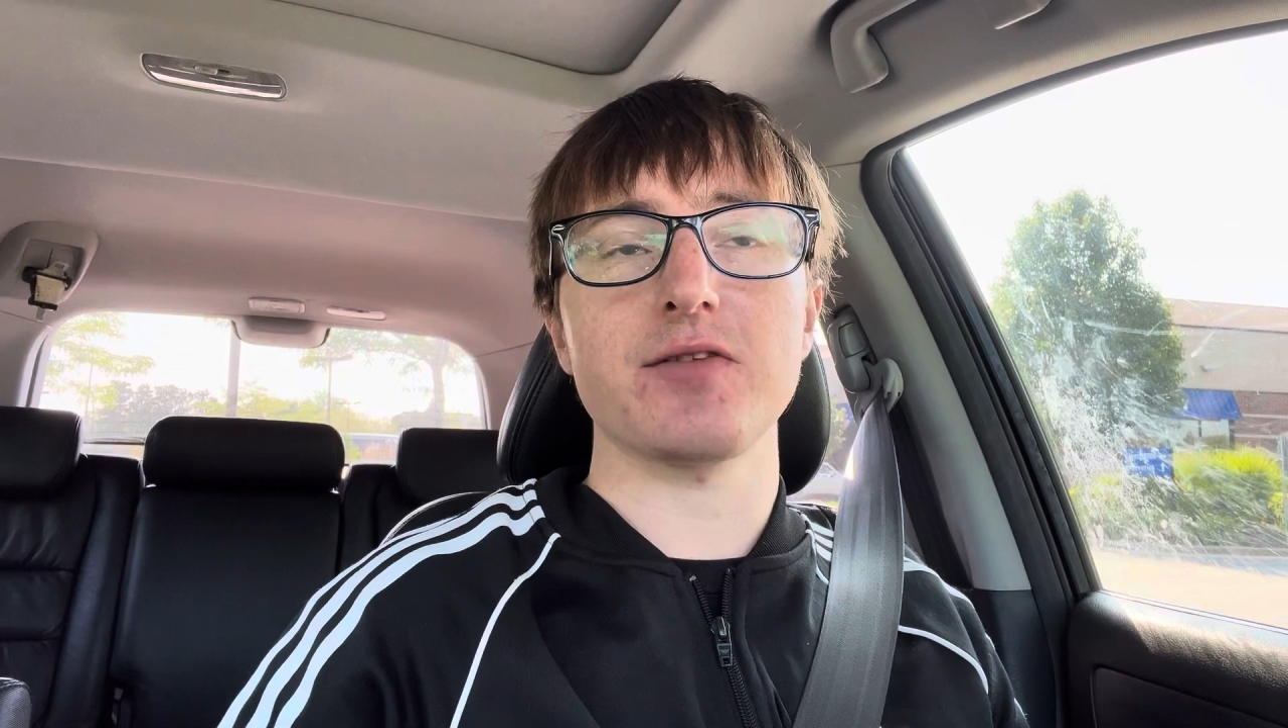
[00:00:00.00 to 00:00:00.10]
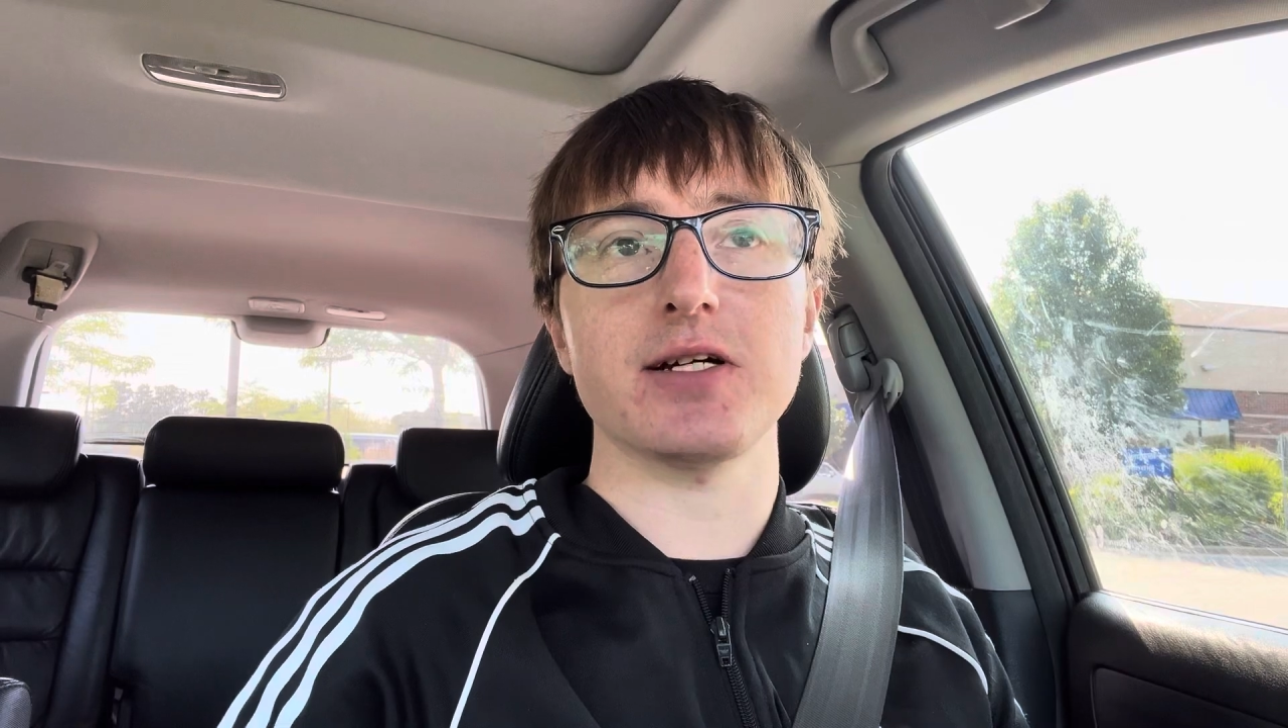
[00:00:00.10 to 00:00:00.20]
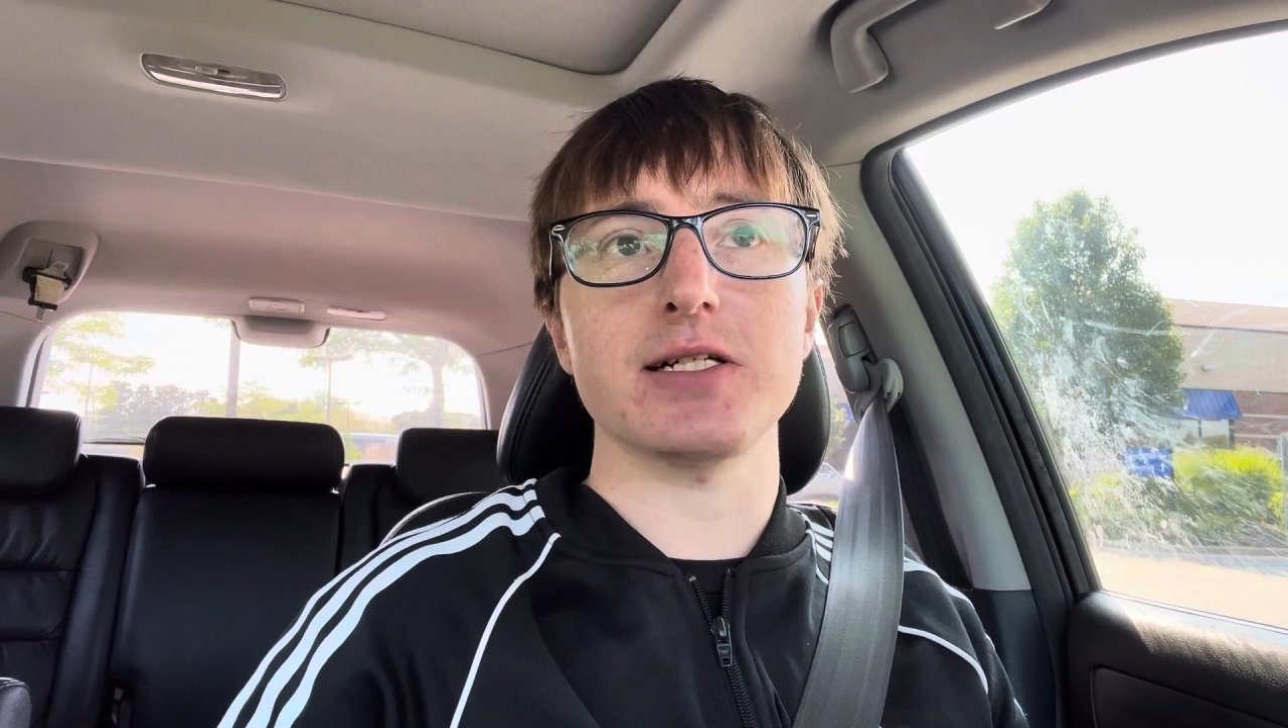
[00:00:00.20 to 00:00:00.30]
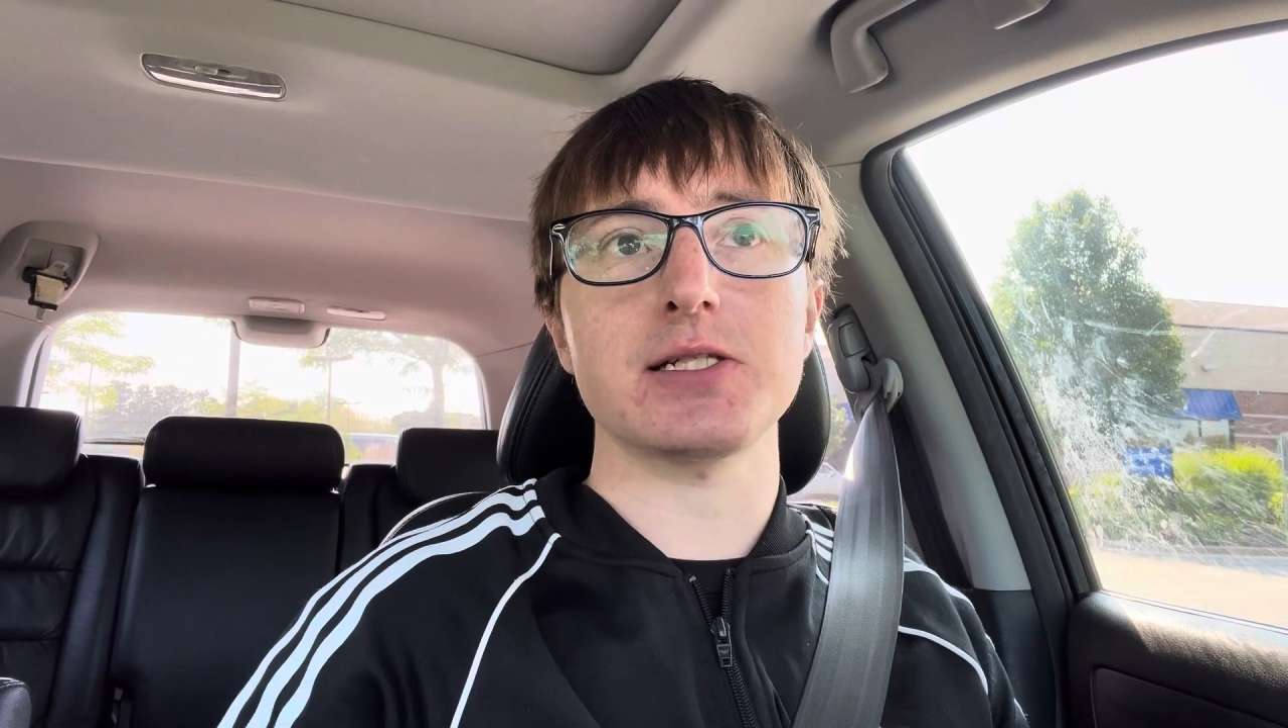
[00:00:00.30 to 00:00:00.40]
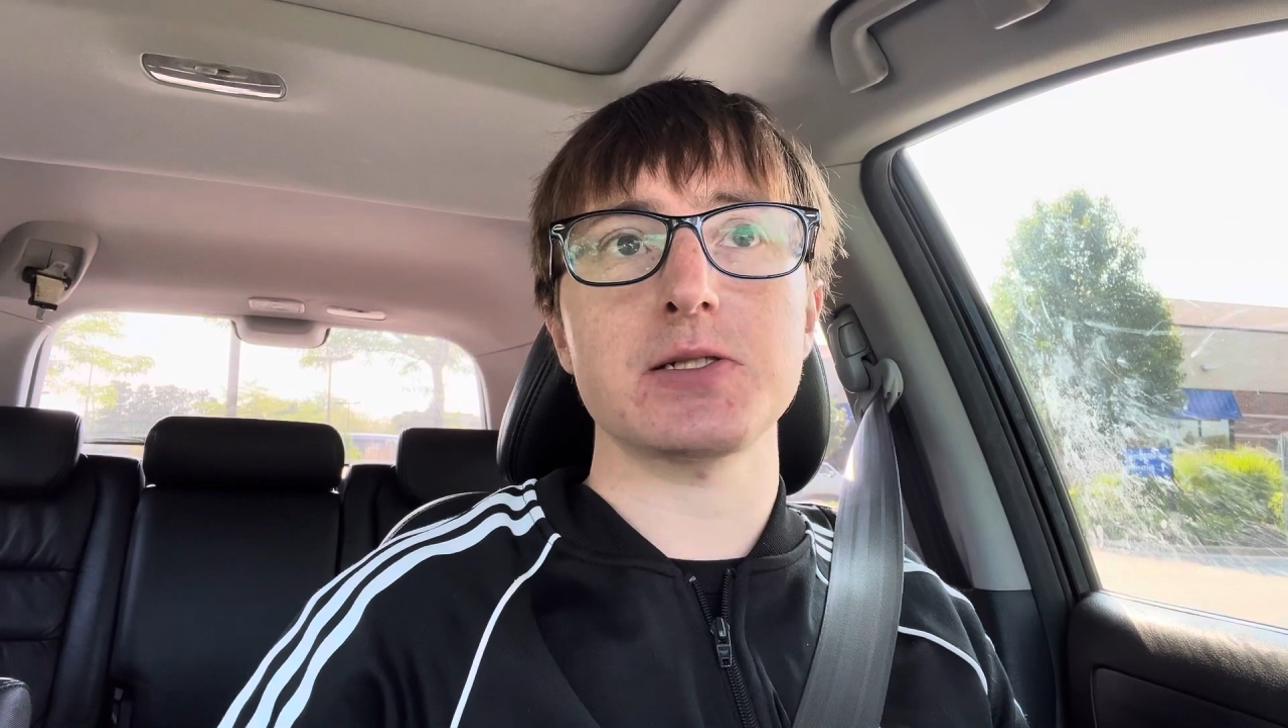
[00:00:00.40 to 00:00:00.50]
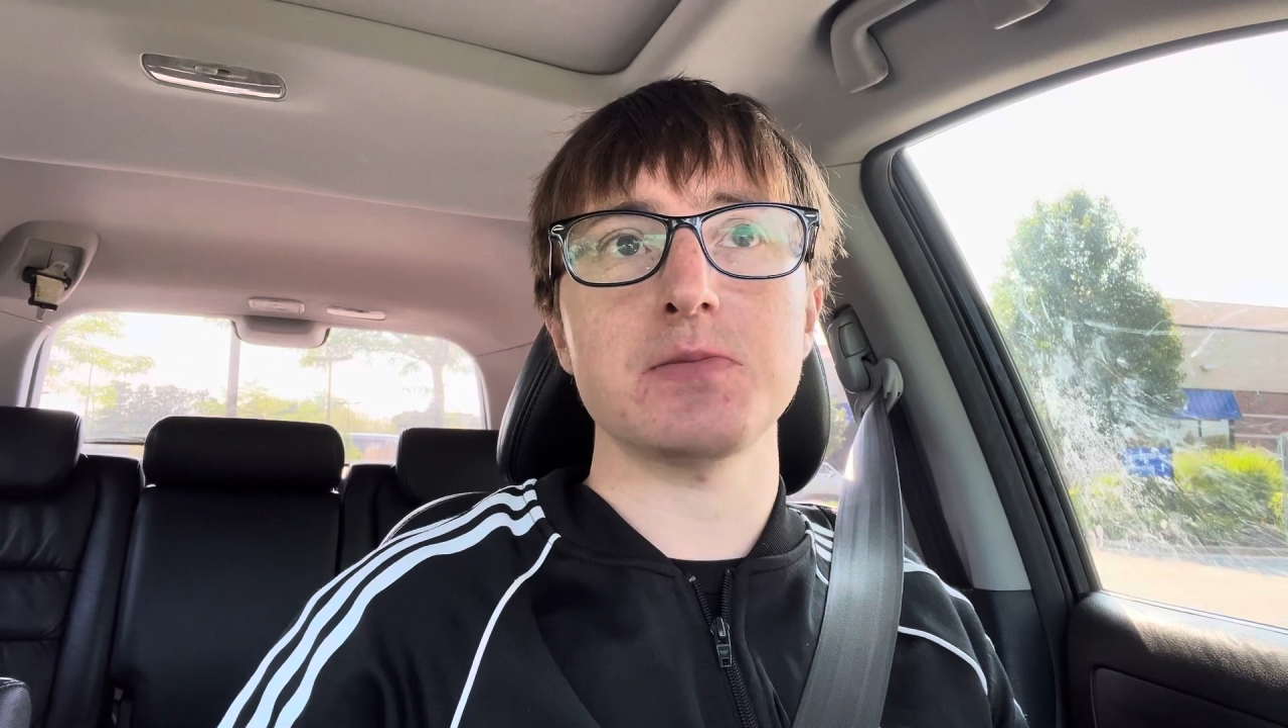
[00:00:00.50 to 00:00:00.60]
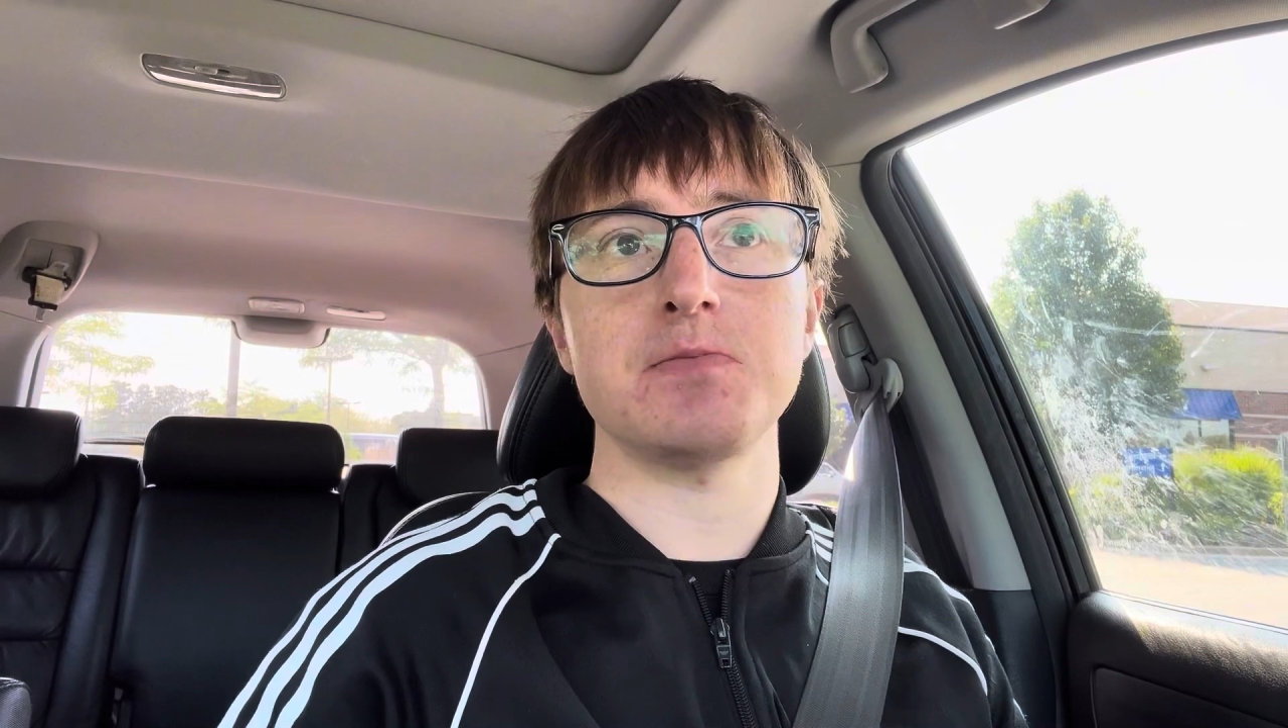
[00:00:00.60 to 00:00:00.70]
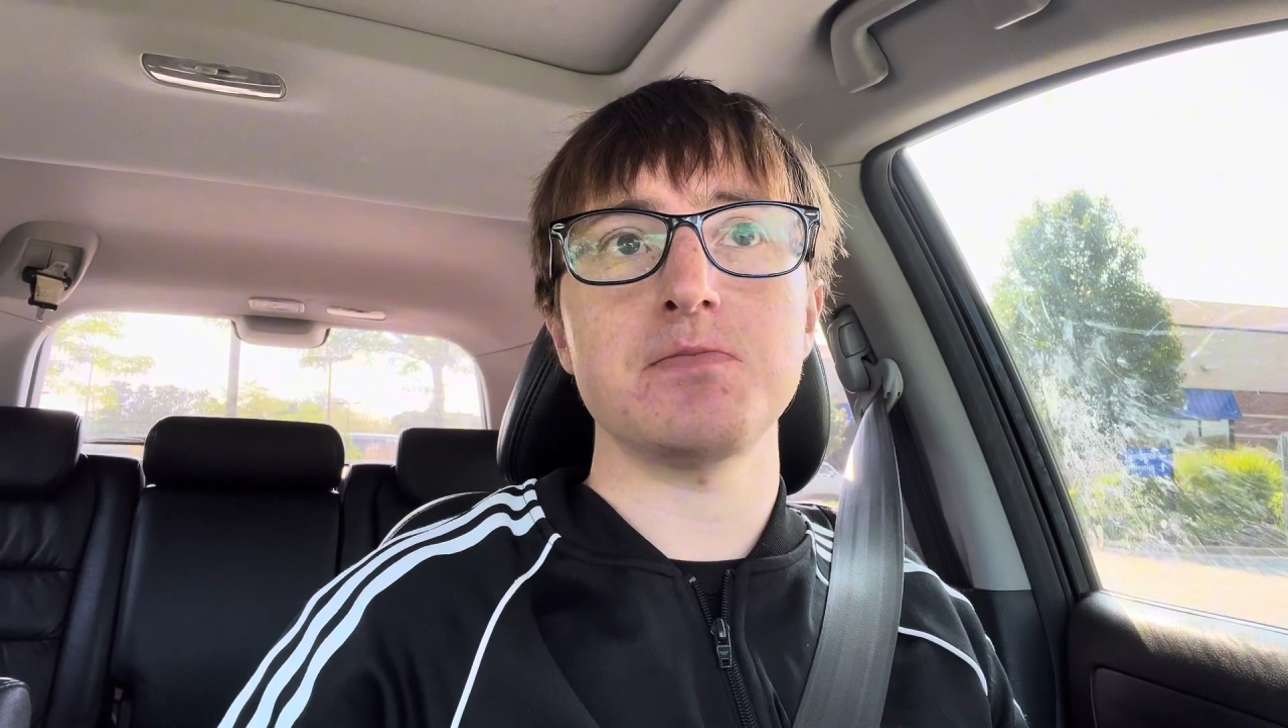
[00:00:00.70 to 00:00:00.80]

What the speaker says: this